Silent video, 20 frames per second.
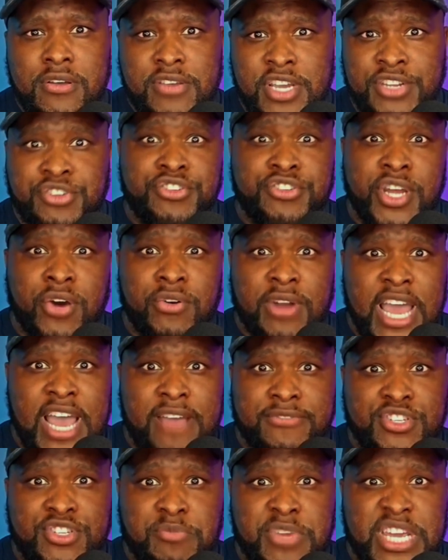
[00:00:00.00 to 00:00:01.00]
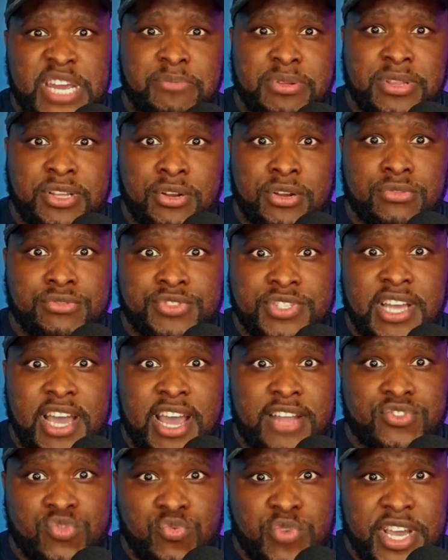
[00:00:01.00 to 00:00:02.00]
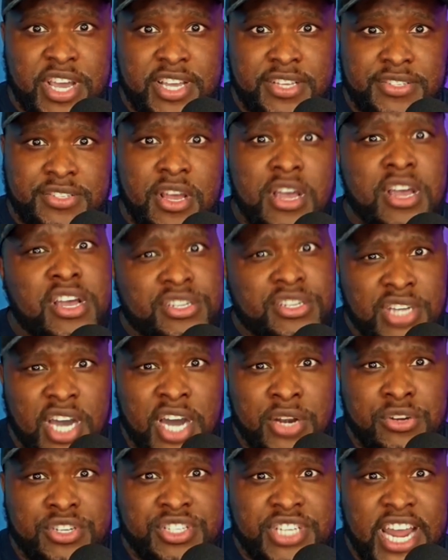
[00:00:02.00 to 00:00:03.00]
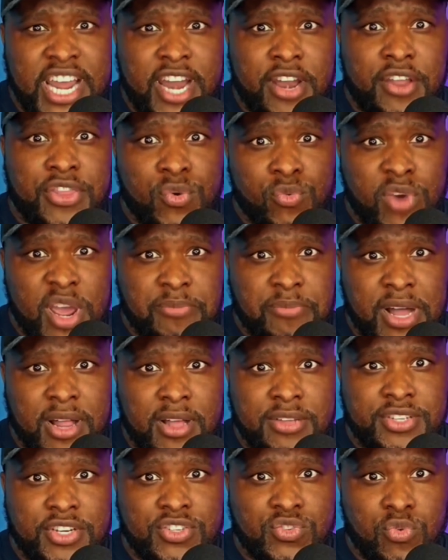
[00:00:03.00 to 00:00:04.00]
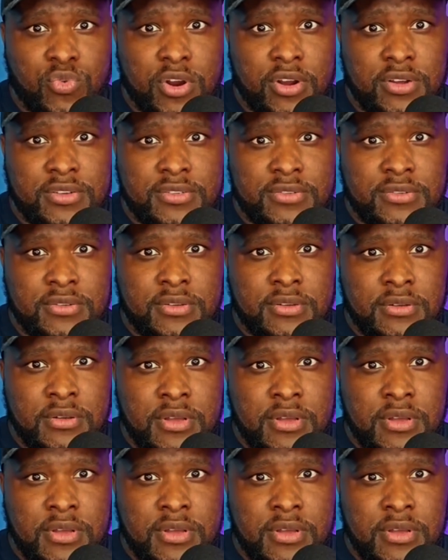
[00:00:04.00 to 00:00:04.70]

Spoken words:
And you don't have to be a political science whiz to understand the way politics works.